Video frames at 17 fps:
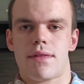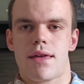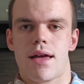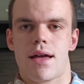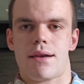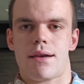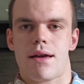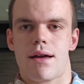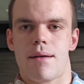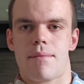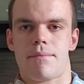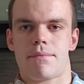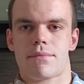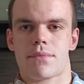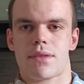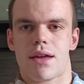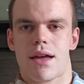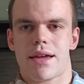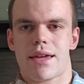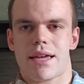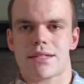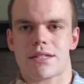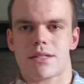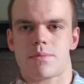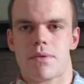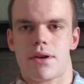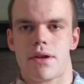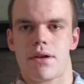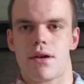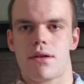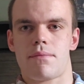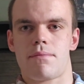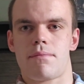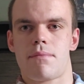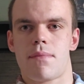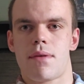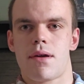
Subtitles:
then I guess it's pretty good.